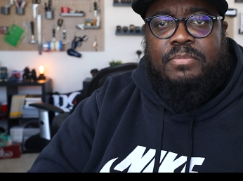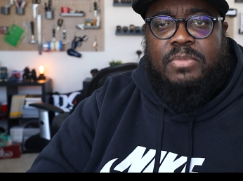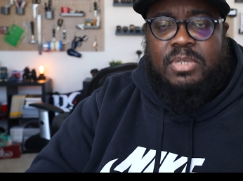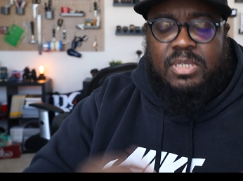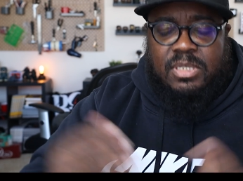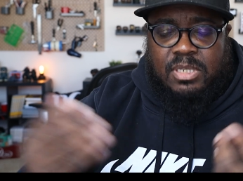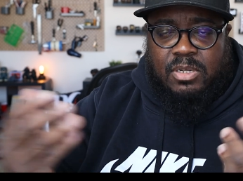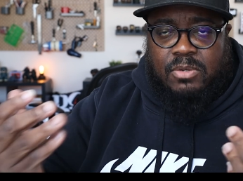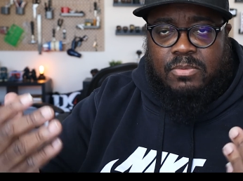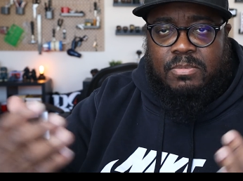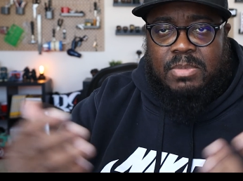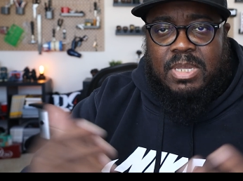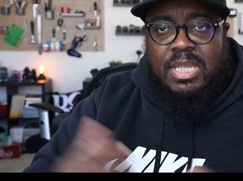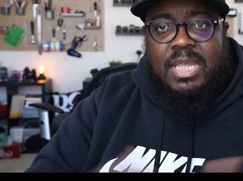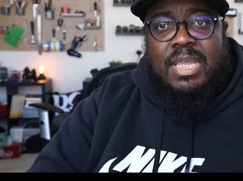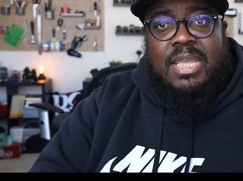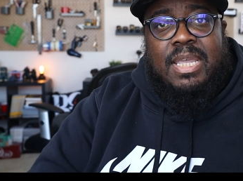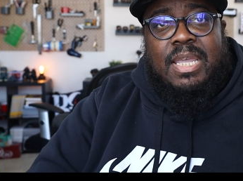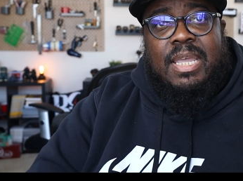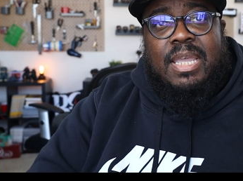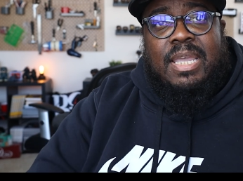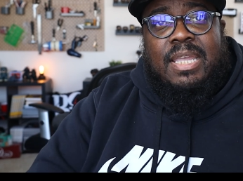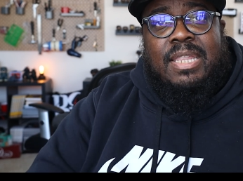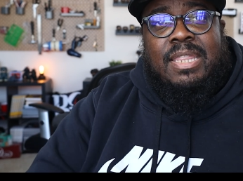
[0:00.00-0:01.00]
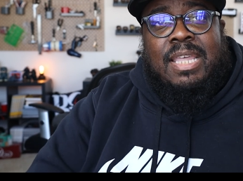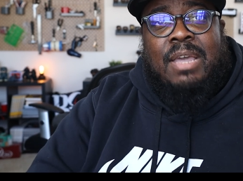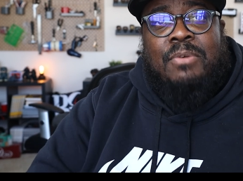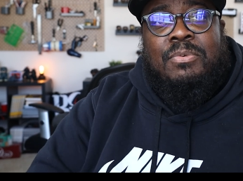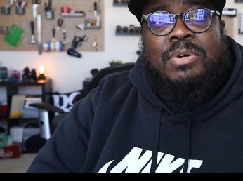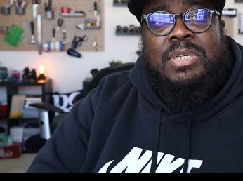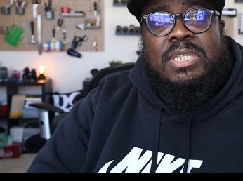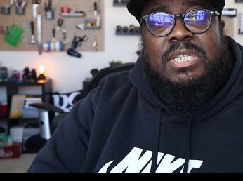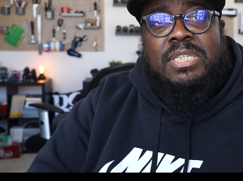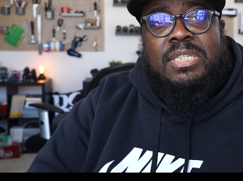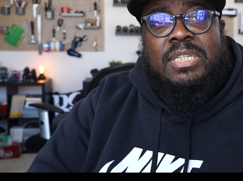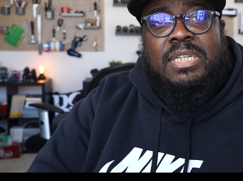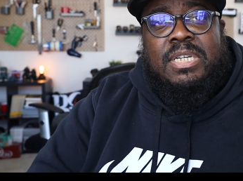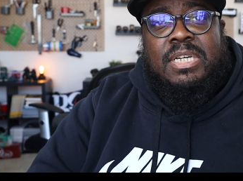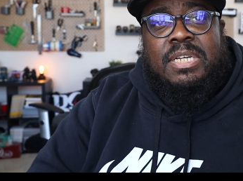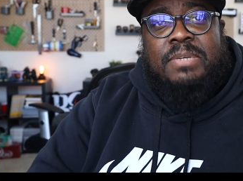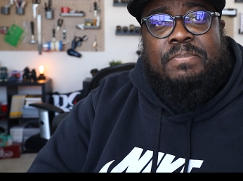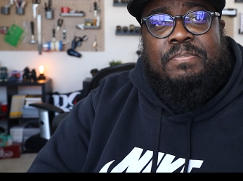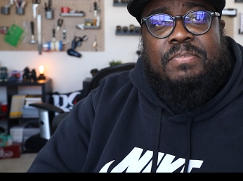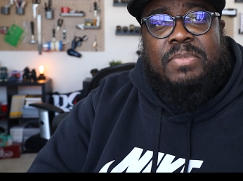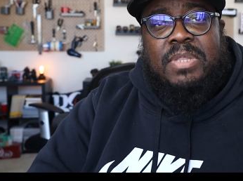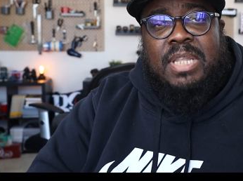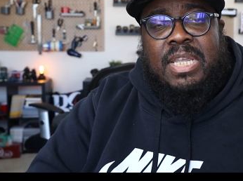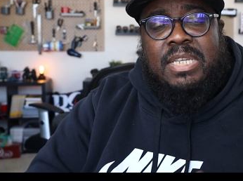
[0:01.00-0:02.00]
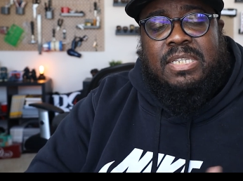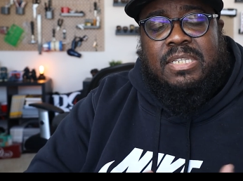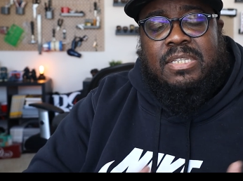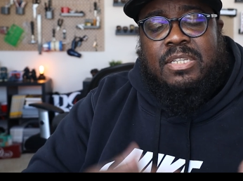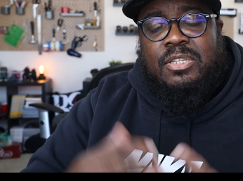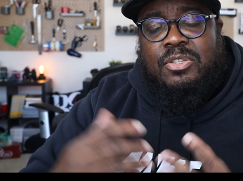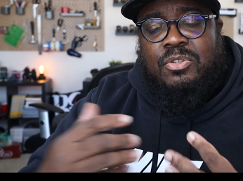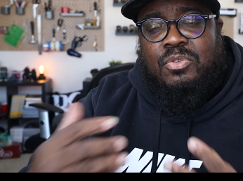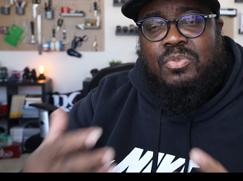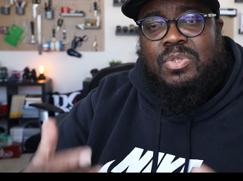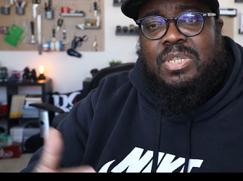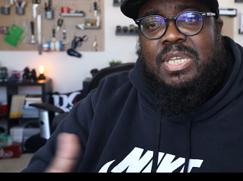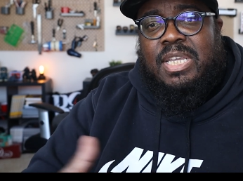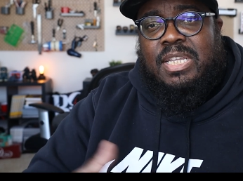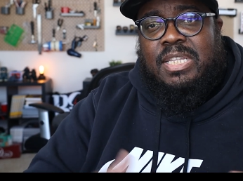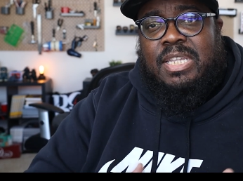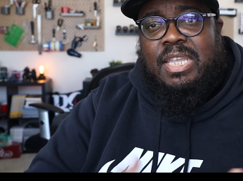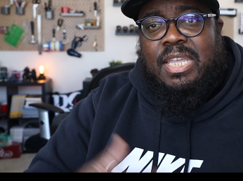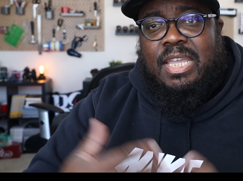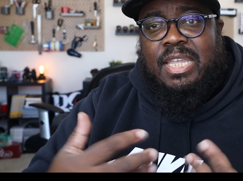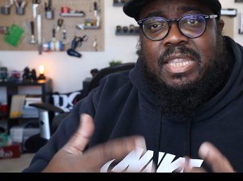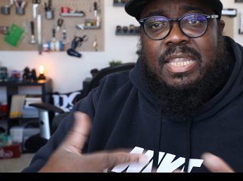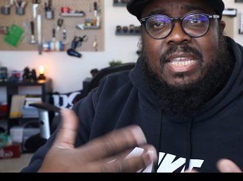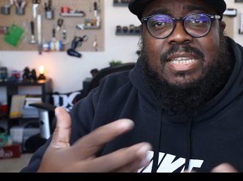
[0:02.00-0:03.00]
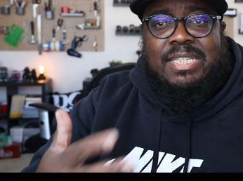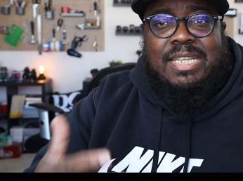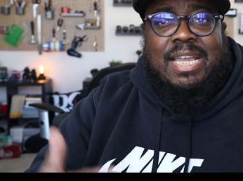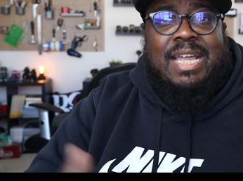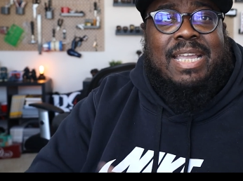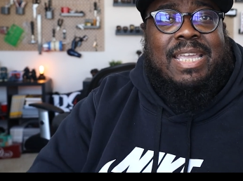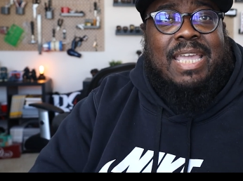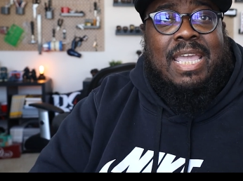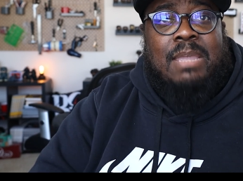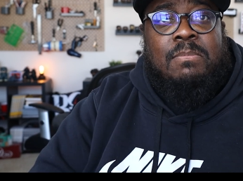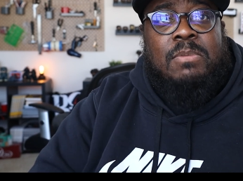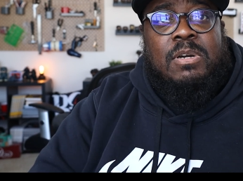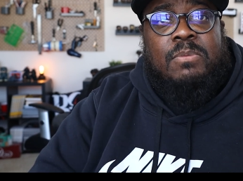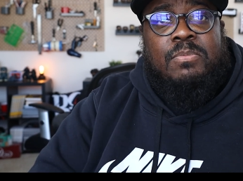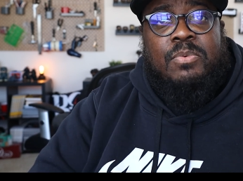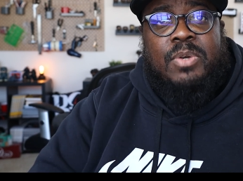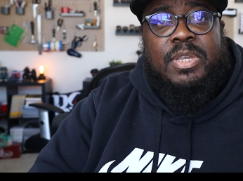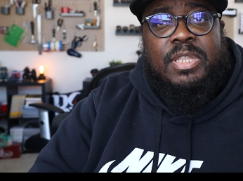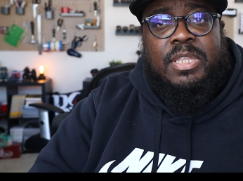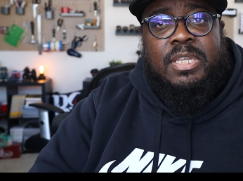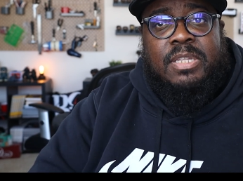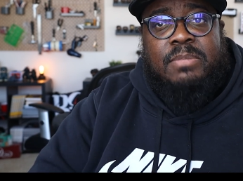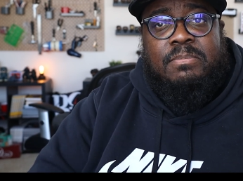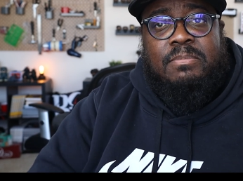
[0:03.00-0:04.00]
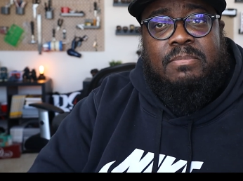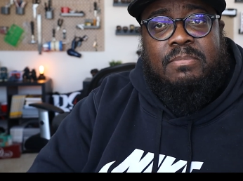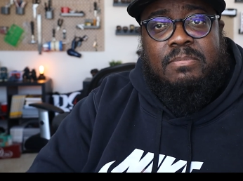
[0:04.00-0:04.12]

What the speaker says: So that's the new technique, and that's how I came up with it